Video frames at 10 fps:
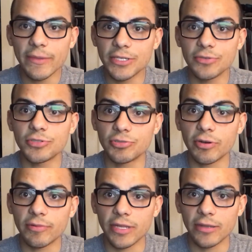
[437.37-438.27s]
too
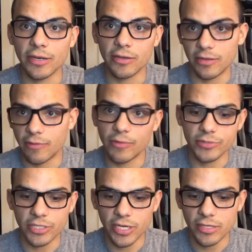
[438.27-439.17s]
strict with it. It will
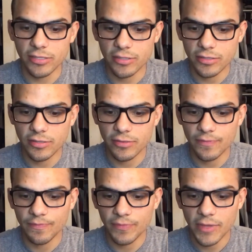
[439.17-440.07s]
change.
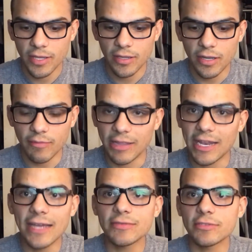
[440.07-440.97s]
And the
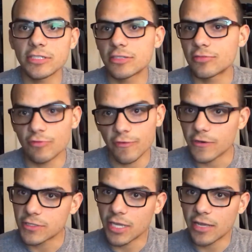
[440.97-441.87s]
last one is this
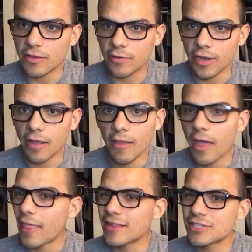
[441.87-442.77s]
reverse diet. Okay,
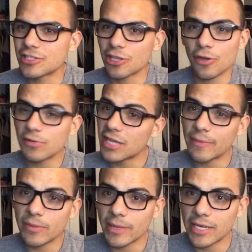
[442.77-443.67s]
and that's slowly
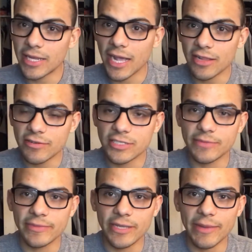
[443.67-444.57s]
implementing calories
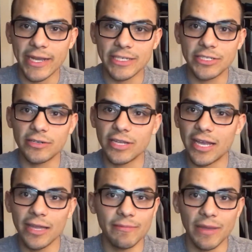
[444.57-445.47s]
back into your
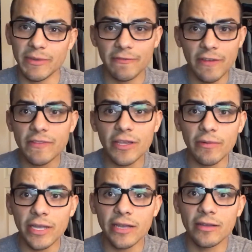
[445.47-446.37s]
diet, maybe 50 a
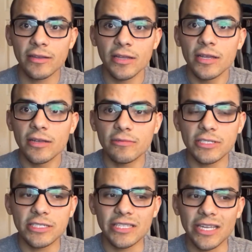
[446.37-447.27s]
week,
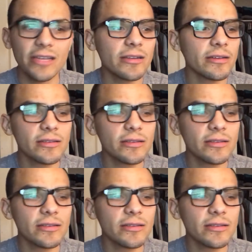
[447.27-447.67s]
which is like